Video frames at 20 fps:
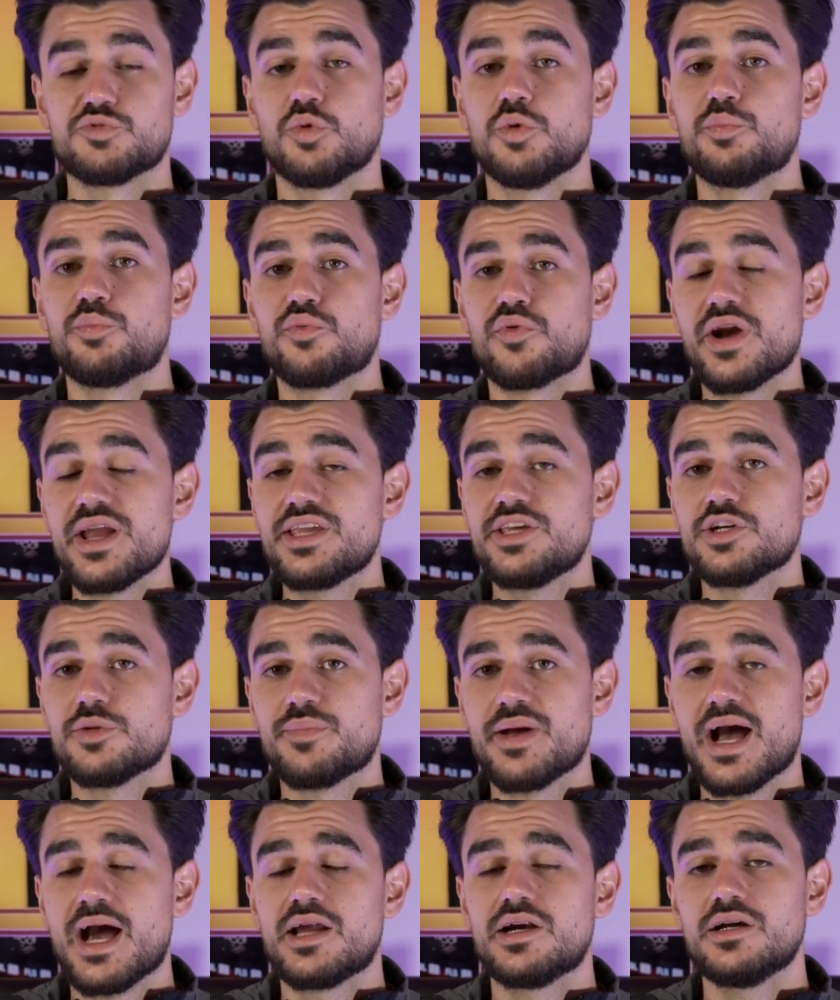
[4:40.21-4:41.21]
will break your
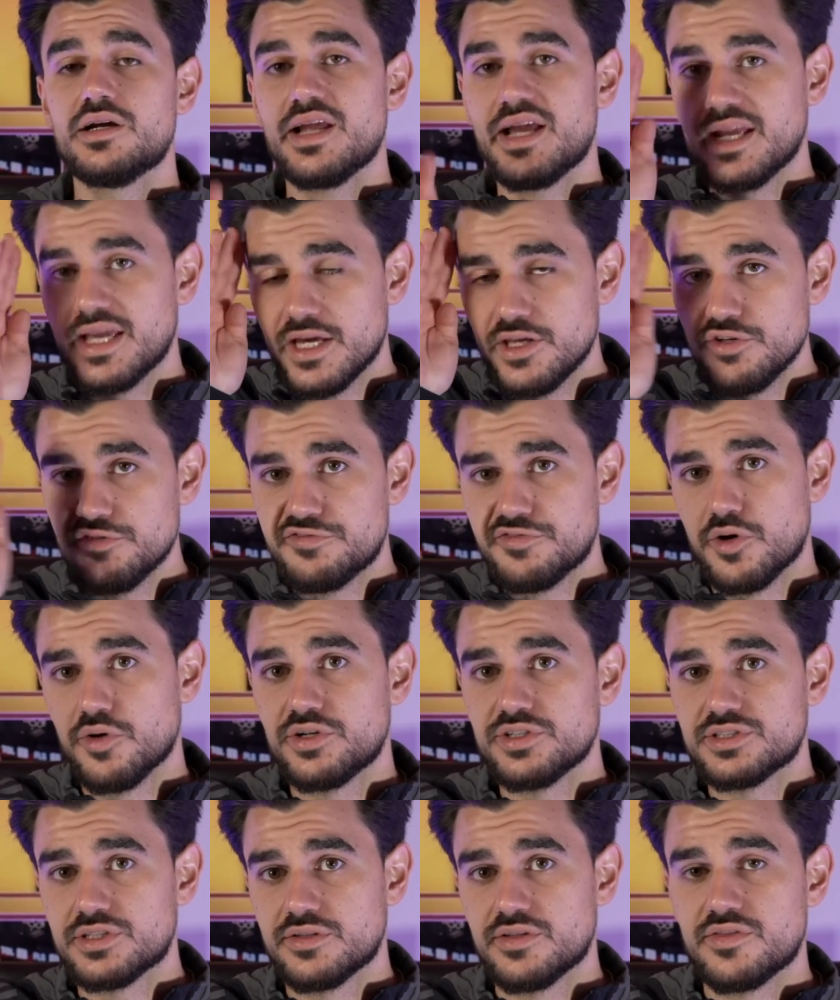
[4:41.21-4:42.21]
pattern and get you
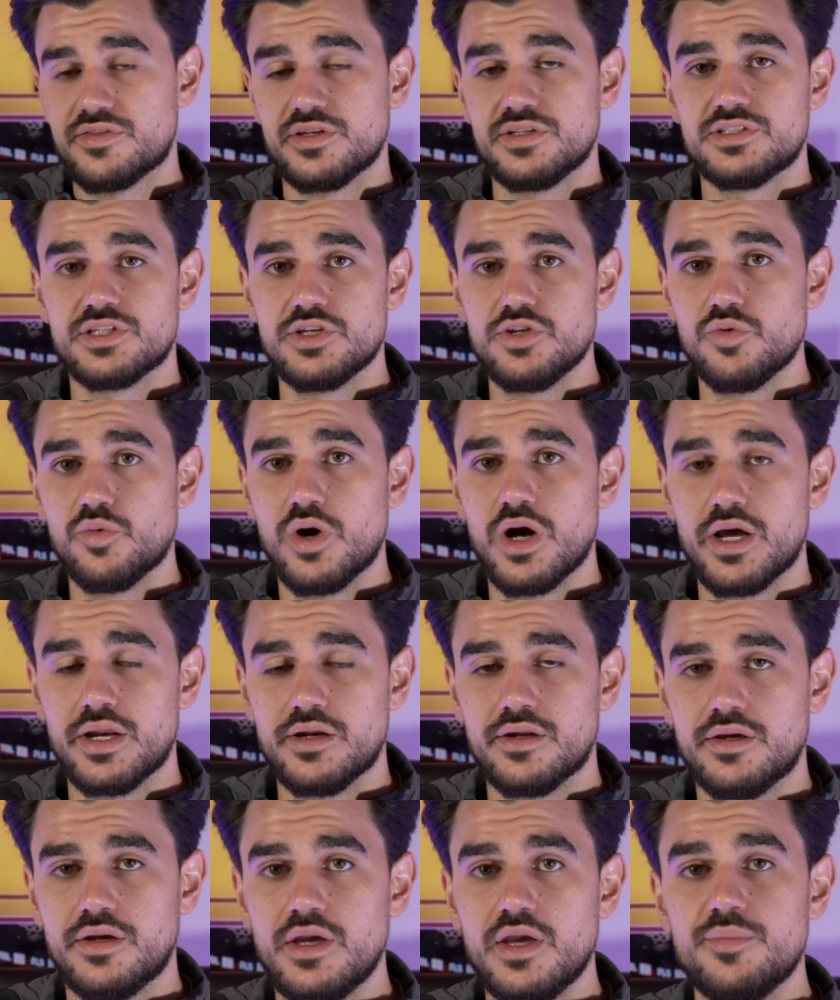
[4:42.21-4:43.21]
focused on the things that you want.
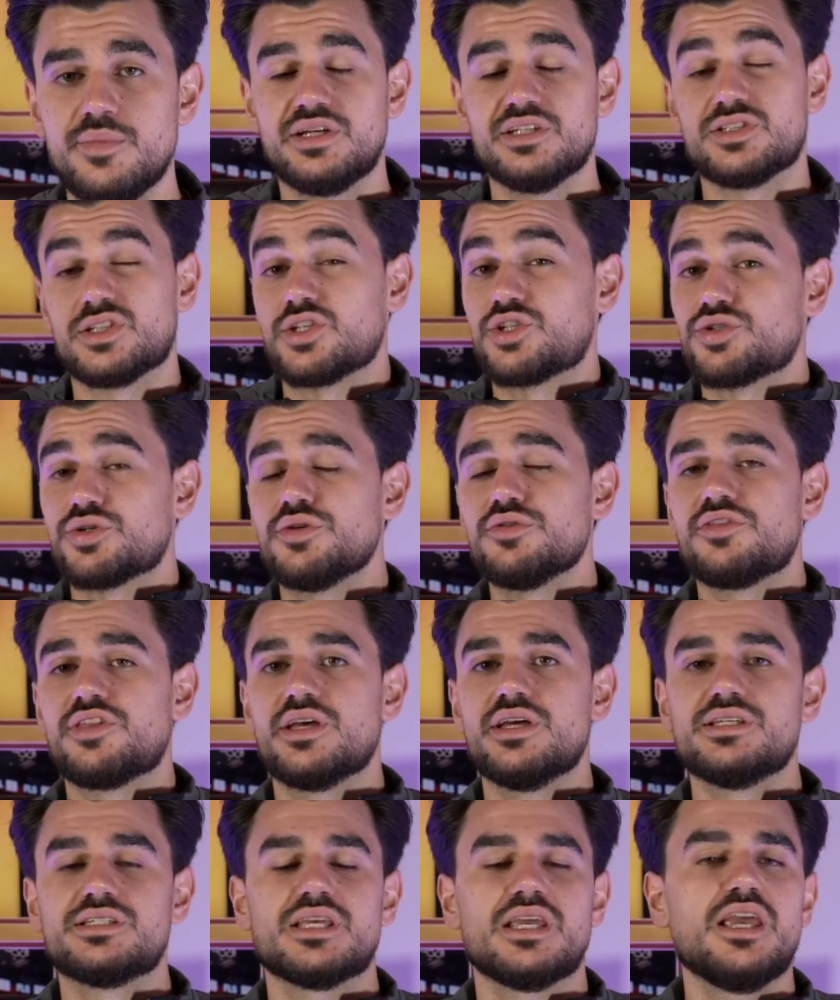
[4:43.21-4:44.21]
Because the truth
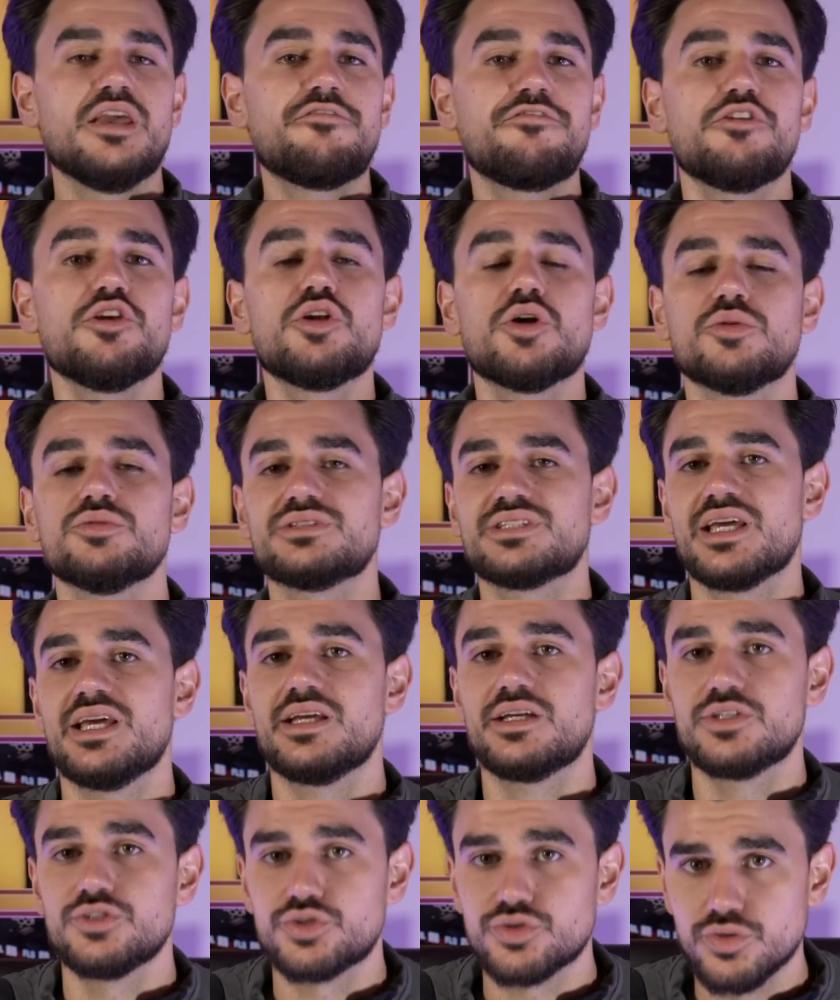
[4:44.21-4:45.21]
is, if you don't take
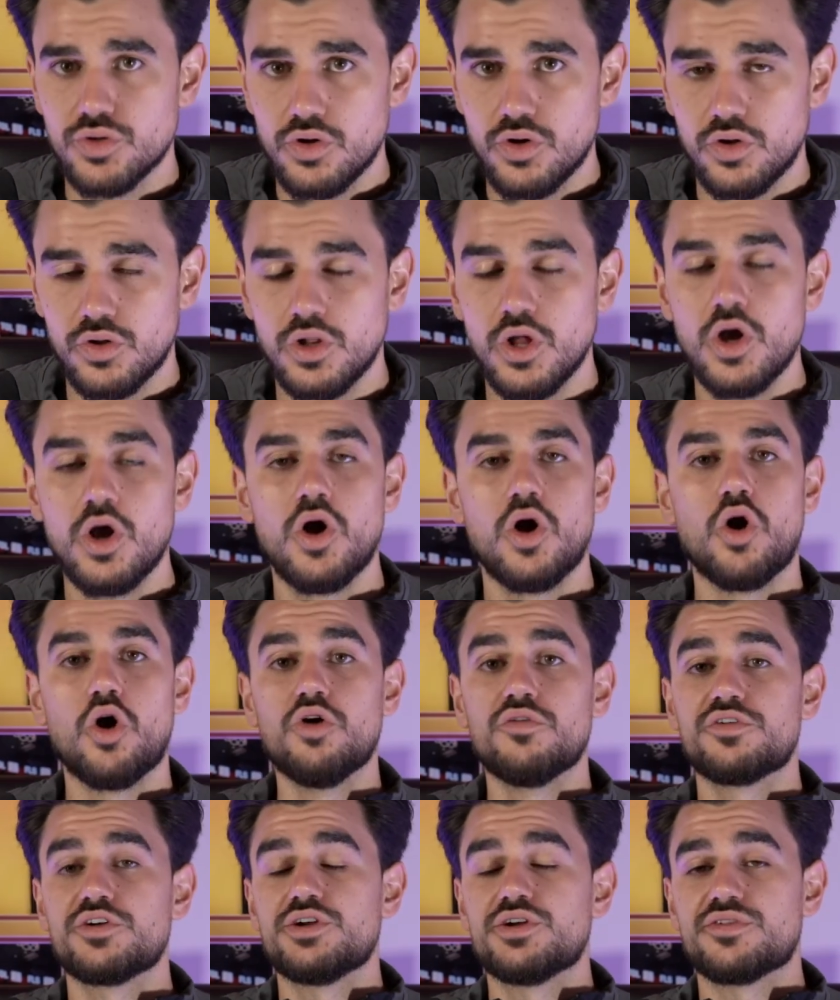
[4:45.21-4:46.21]
control
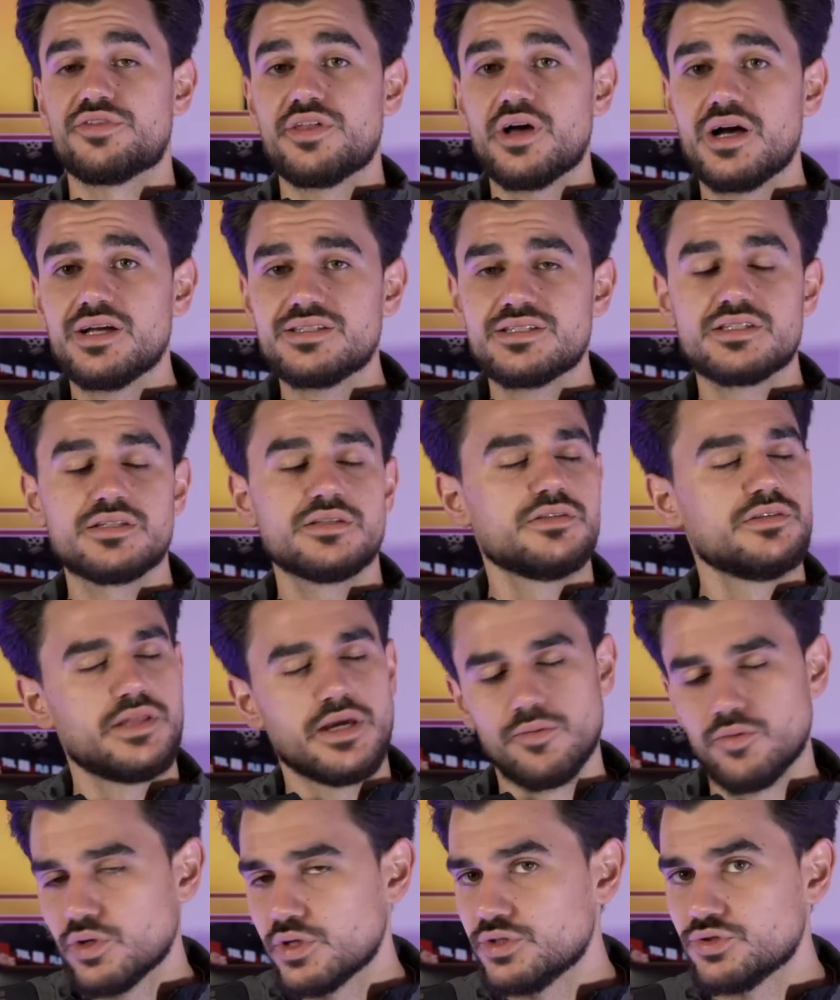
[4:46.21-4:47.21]
over your thoughts, they
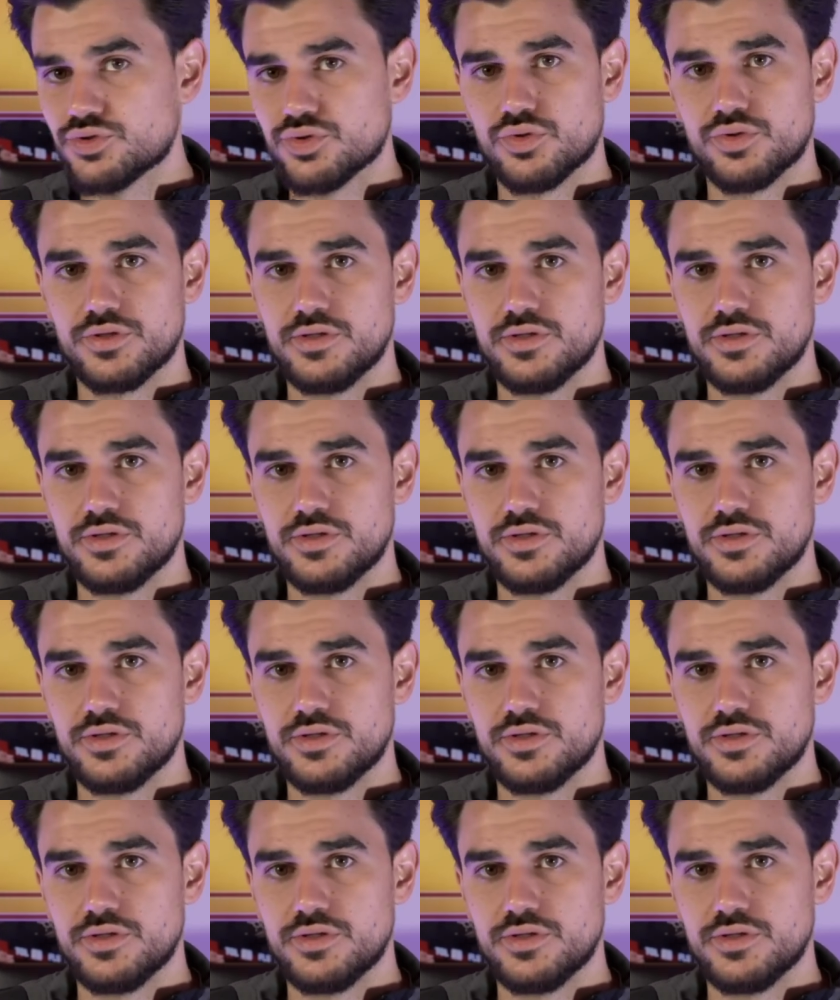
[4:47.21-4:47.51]
will control